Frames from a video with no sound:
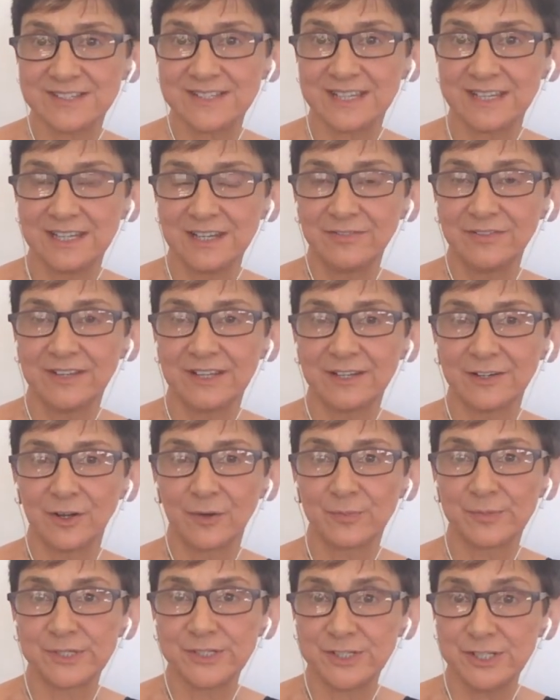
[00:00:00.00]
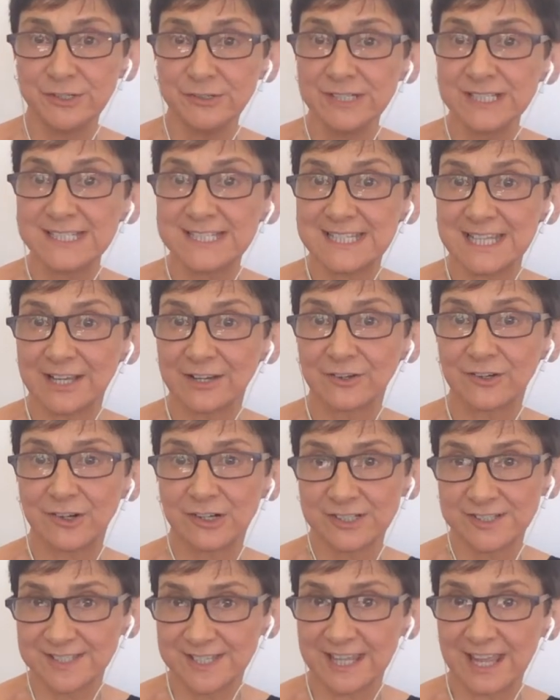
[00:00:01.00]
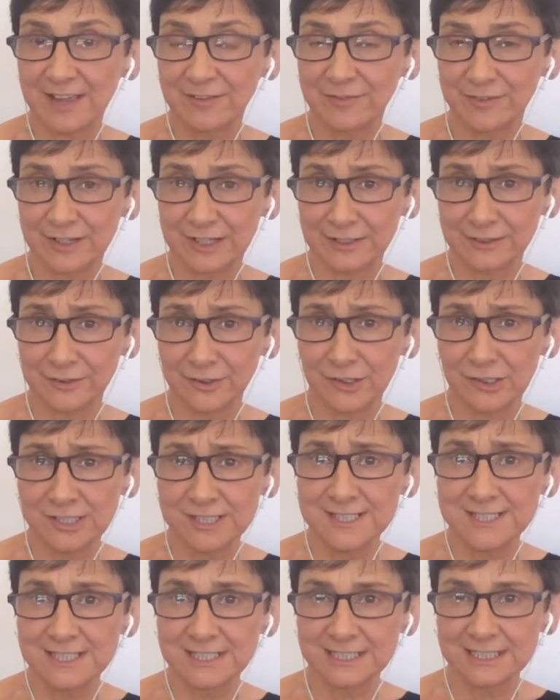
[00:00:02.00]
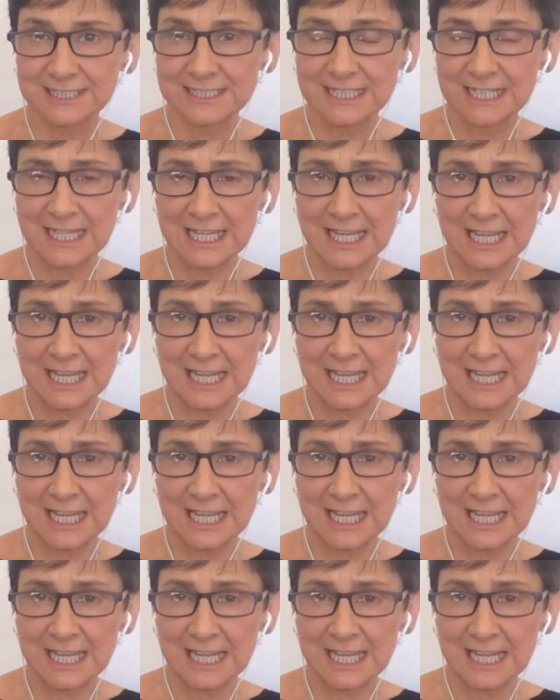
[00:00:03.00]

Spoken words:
significant opportunity across the African continent.